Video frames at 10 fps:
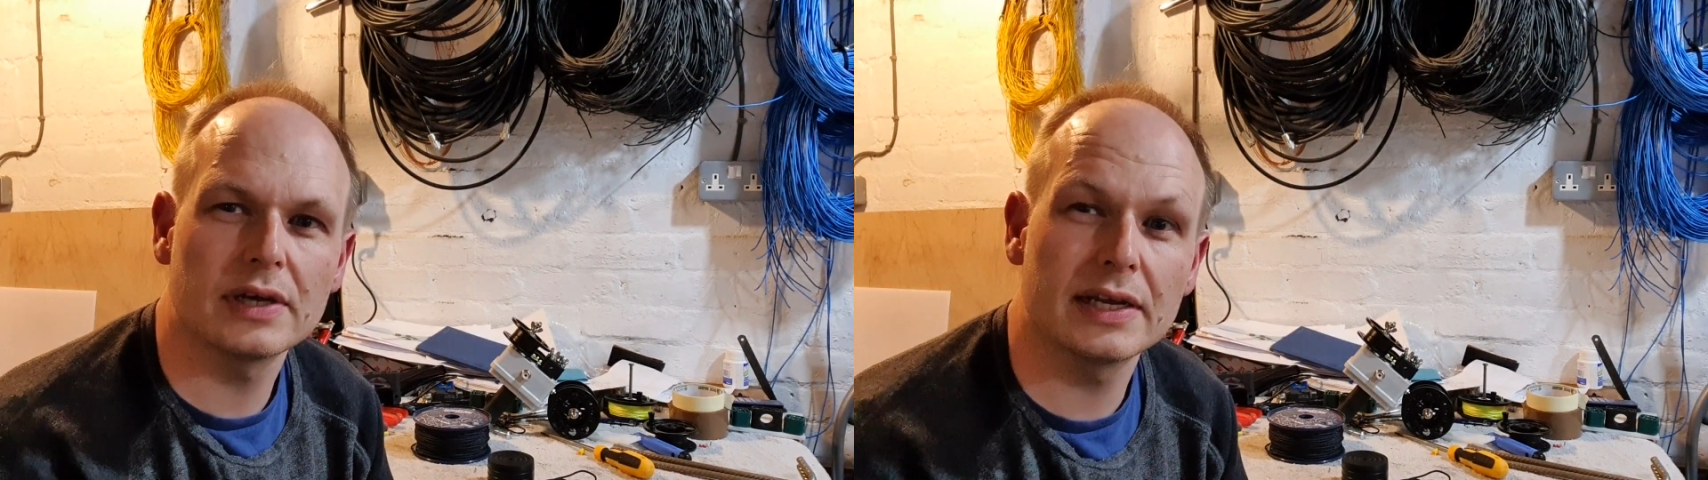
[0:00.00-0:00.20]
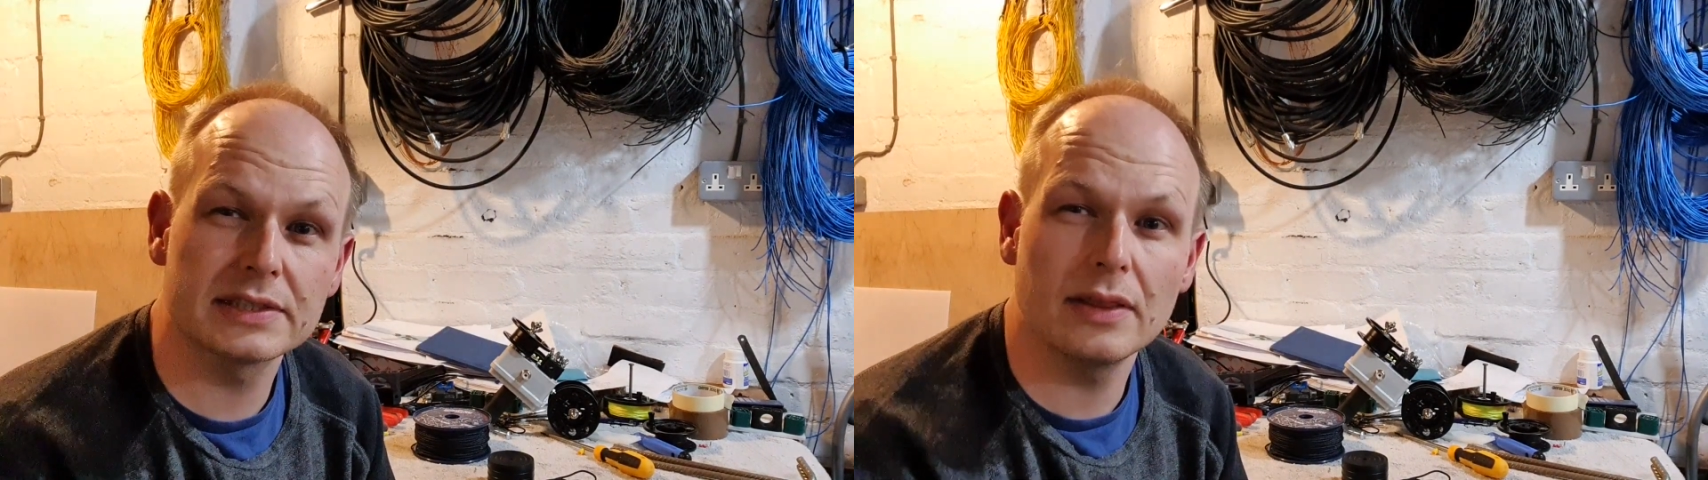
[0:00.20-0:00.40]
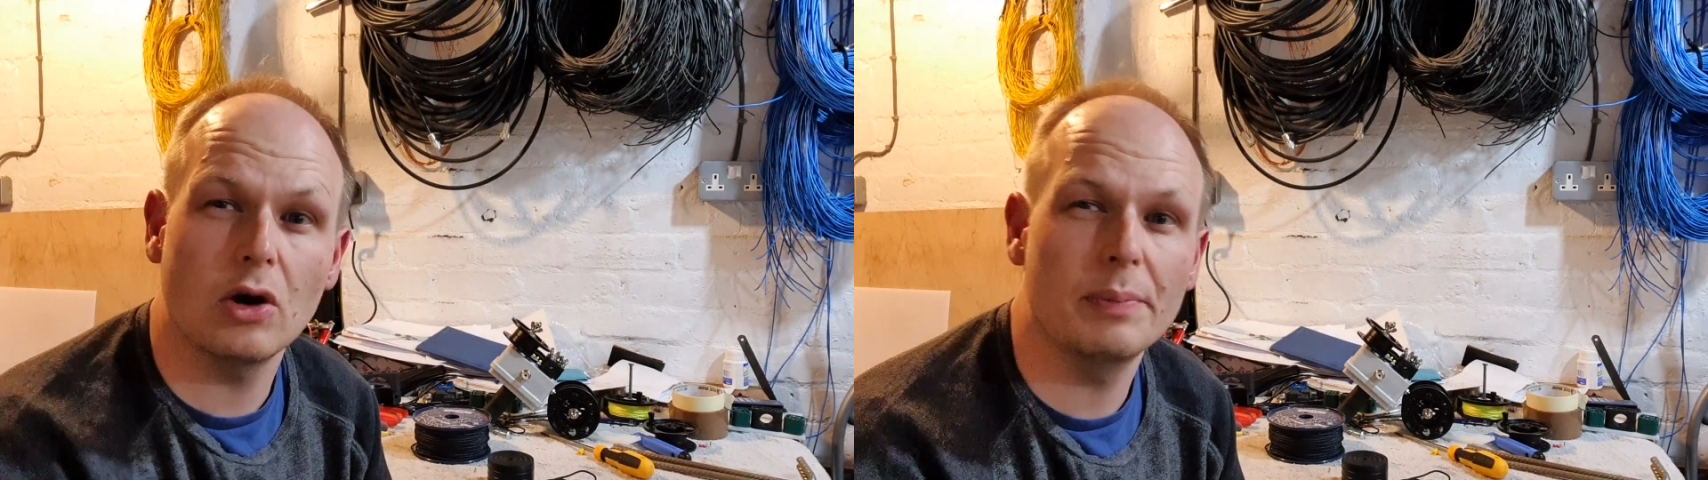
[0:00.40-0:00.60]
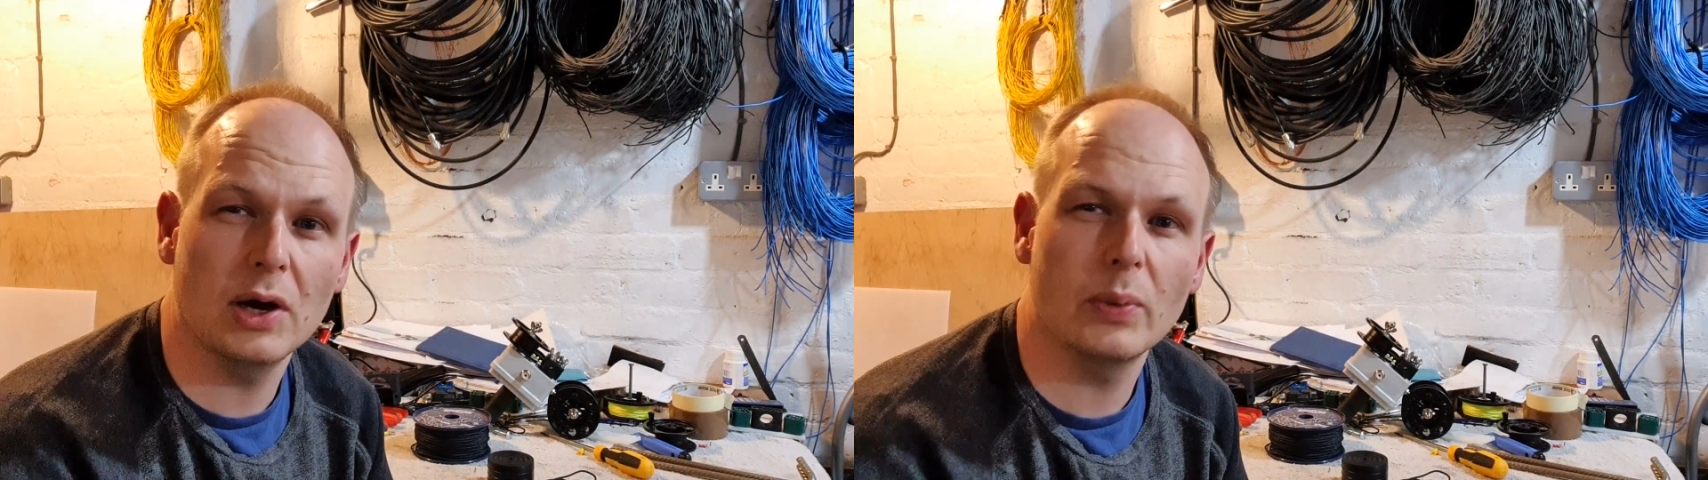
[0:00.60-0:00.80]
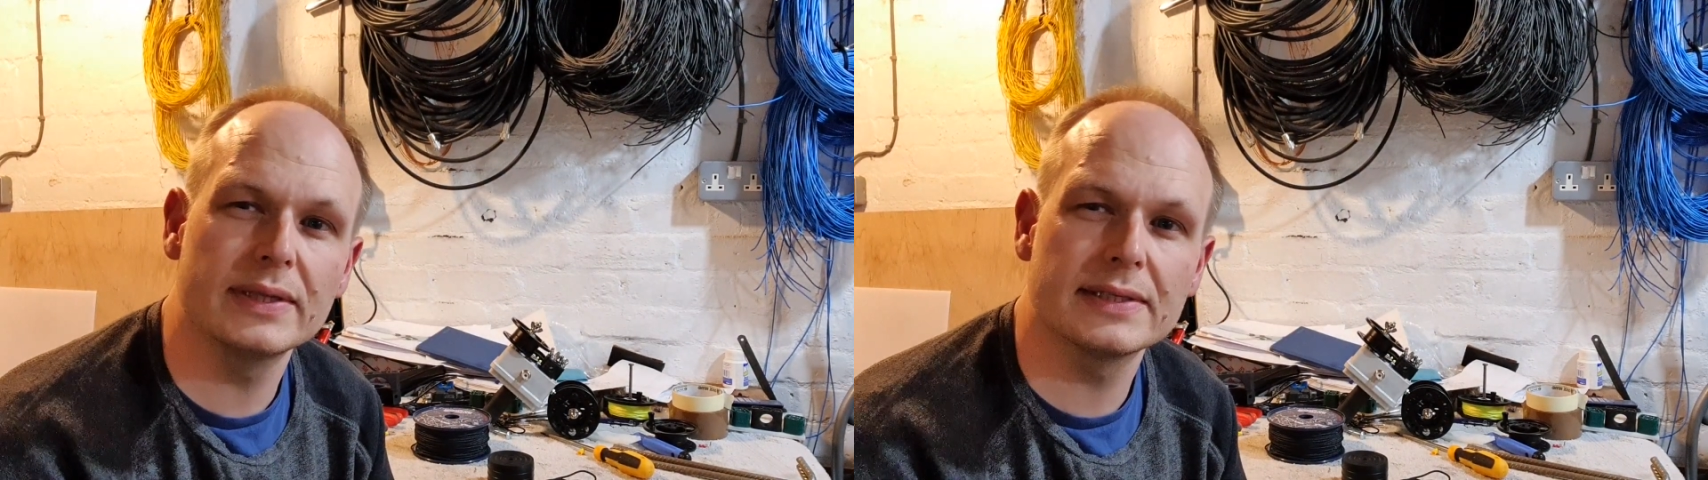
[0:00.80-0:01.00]
and there's a little bit
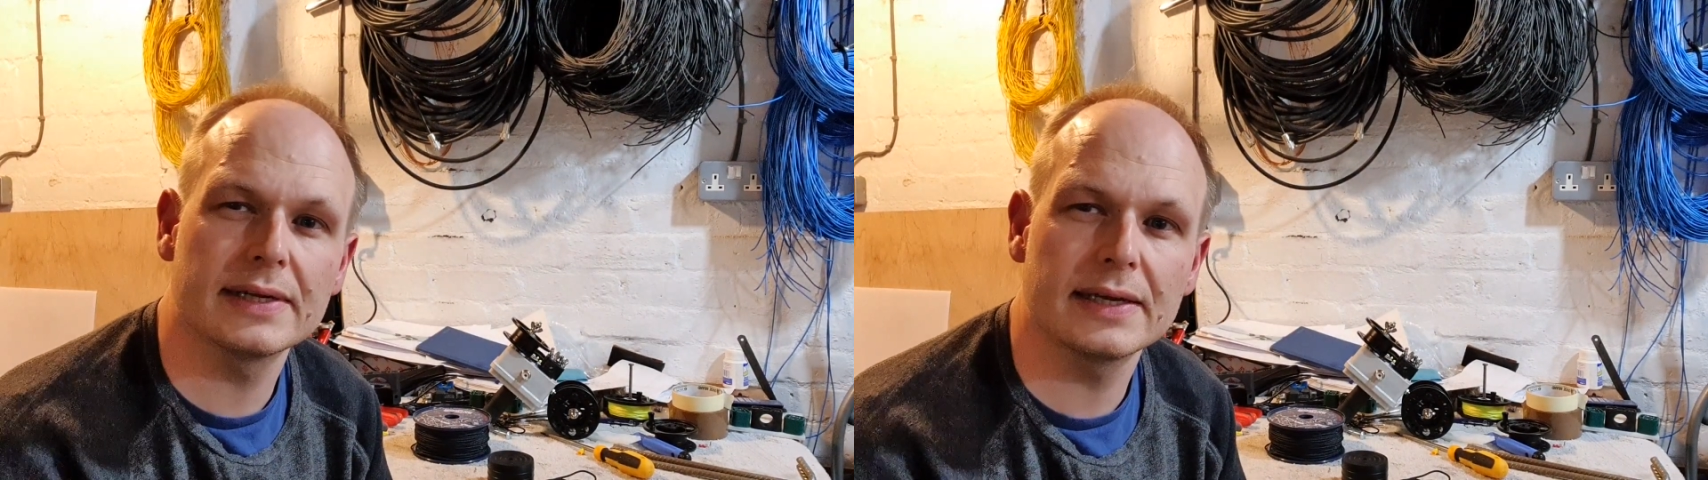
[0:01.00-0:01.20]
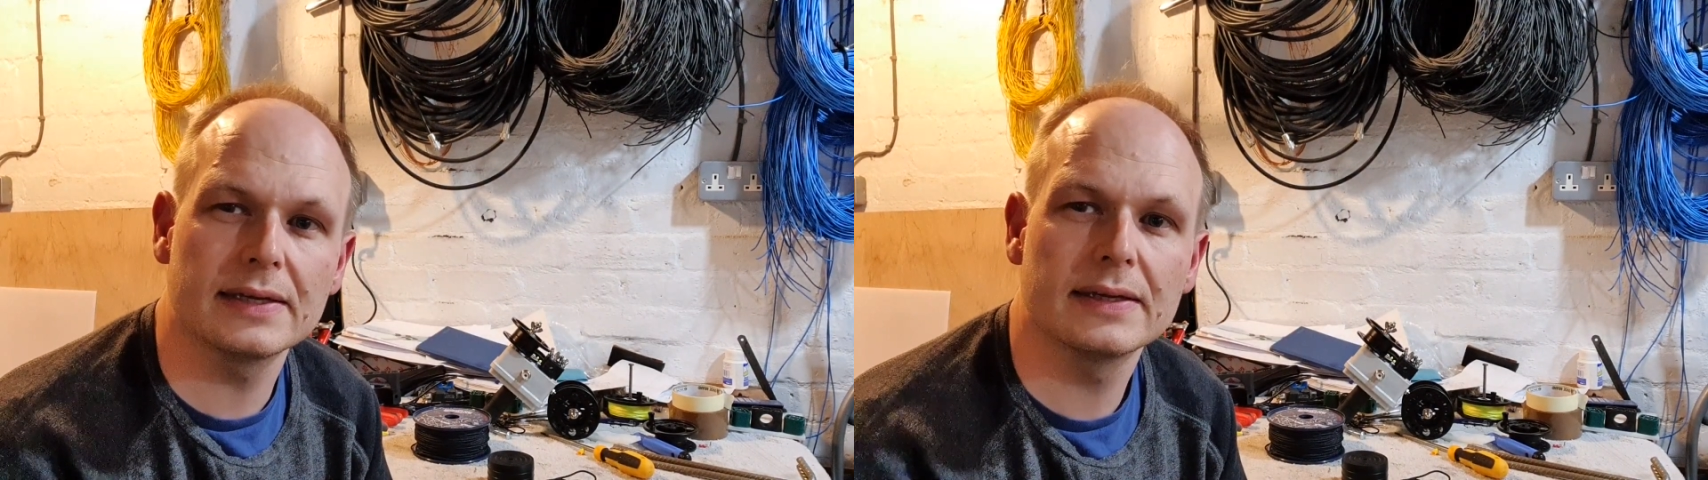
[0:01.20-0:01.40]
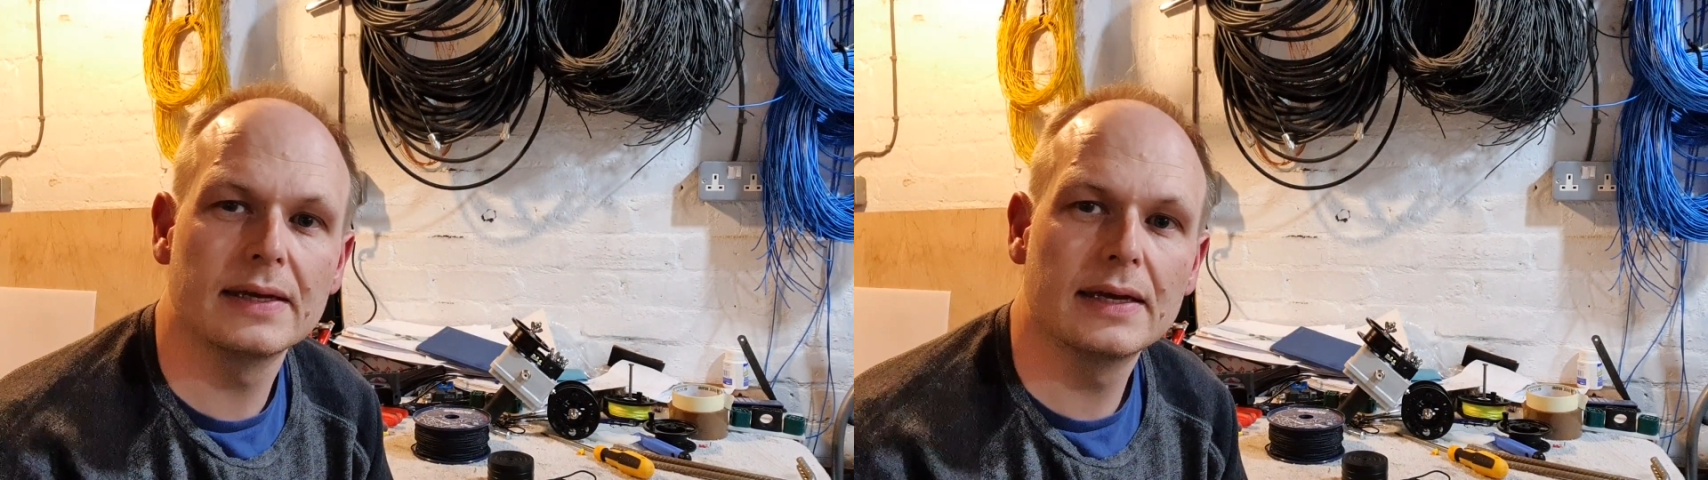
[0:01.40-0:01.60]
of wind tonight,